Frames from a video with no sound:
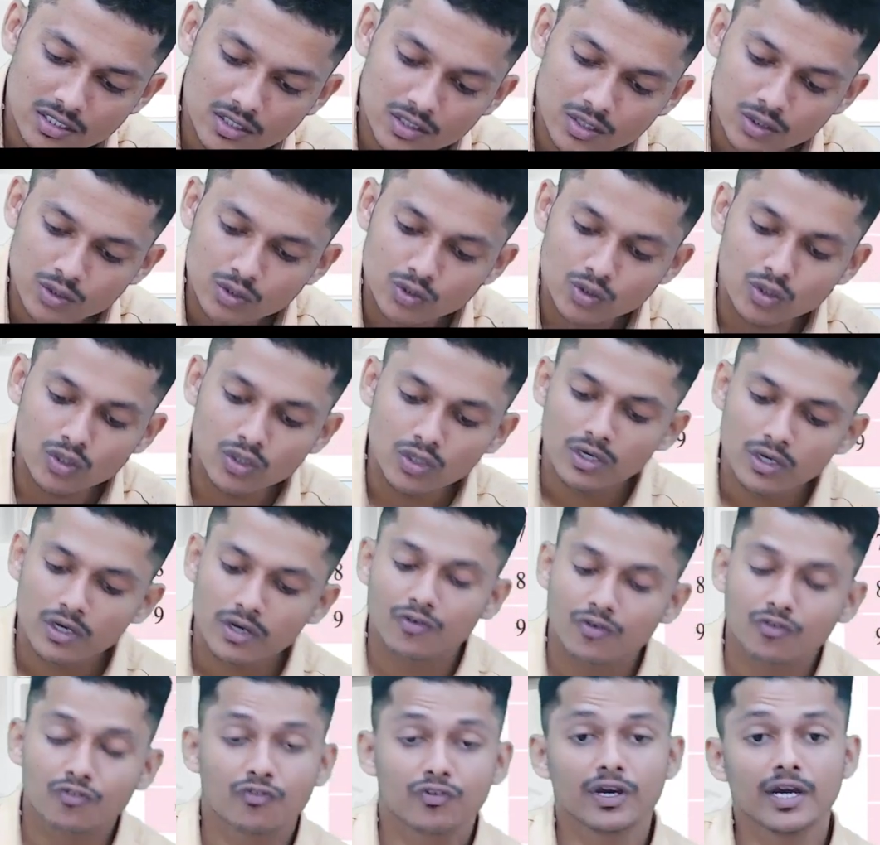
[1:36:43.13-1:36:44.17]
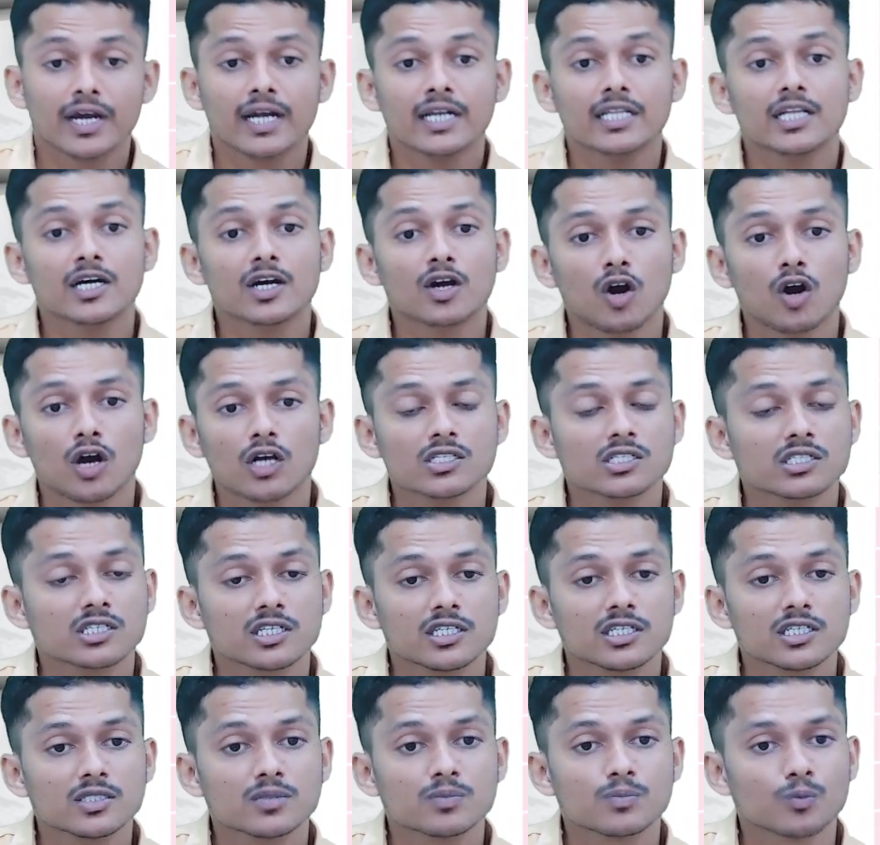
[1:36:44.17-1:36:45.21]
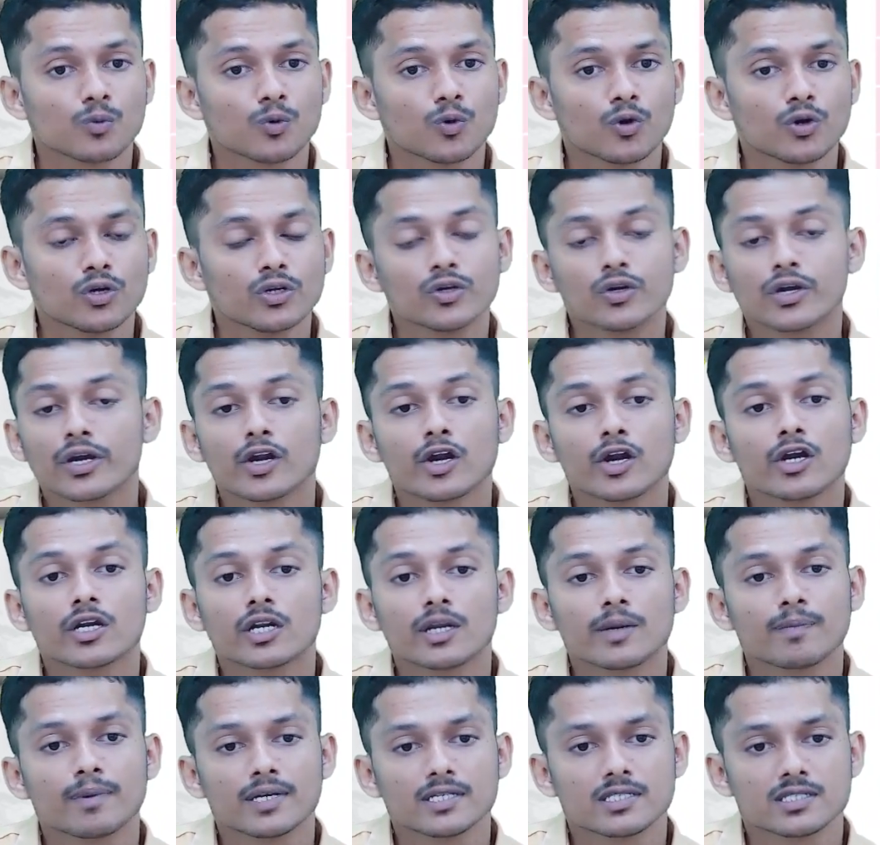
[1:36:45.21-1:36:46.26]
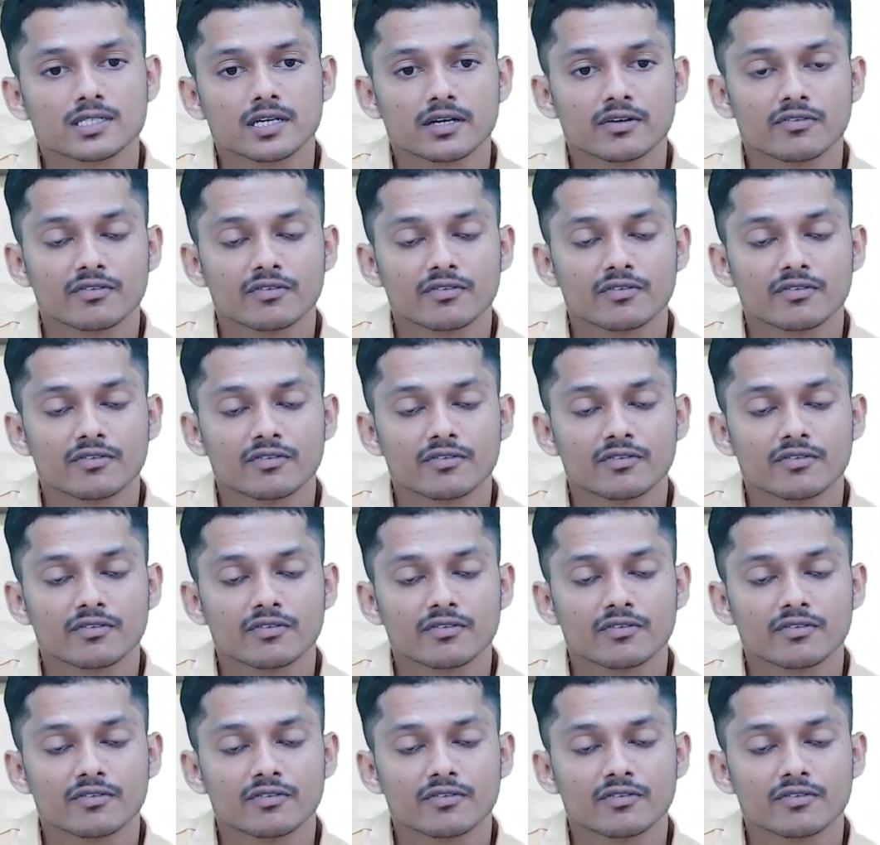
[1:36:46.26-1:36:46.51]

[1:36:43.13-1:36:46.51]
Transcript: So where the cost is more, you cannot replace that.